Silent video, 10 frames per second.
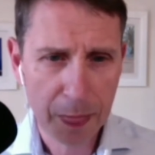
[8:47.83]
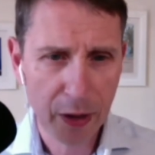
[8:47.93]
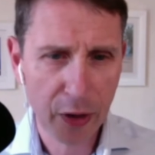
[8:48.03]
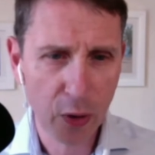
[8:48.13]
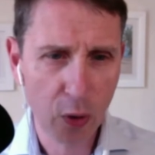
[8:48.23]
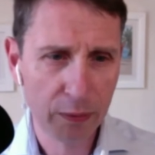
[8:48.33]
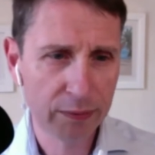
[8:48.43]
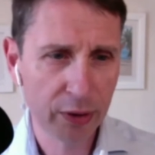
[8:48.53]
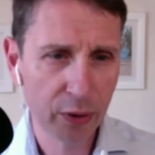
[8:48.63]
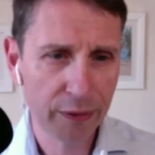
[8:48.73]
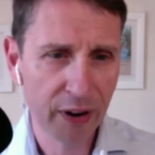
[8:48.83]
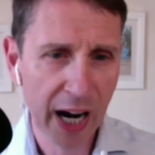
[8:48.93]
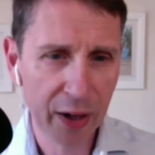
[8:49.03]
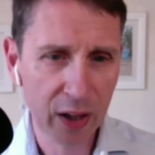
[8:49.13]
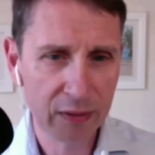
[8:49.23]
your your
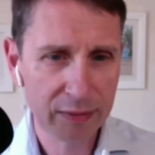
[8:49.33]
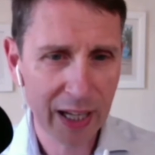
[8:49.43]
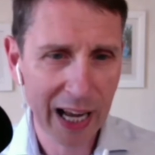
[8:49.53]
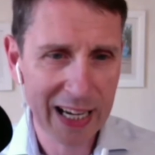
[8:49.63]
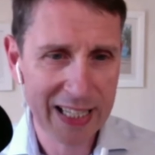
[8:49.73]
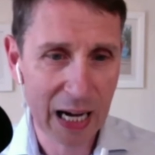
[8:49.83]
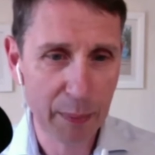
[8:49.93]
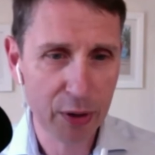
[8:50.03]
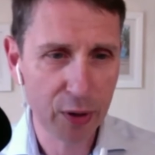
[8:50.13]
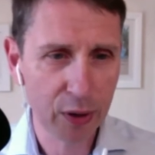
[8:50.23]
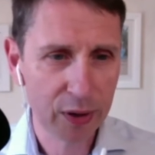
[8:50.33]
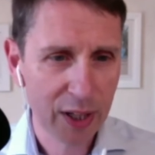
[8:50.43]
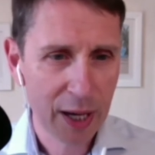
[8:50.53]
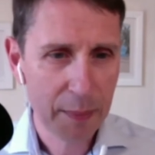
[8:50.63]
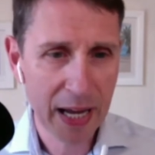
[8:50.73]
final exam, your
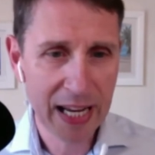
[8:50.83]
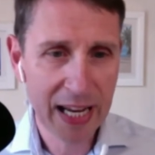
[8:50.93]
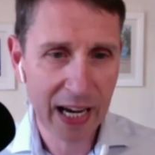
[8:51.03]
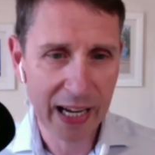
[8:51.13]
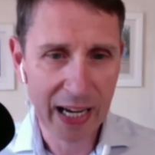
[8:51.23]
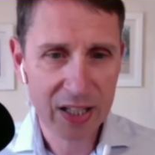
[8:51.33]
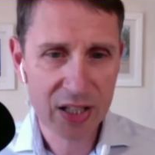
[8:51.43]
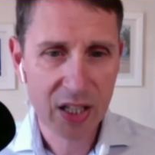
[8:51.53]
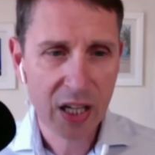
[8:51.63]
PE, I guess.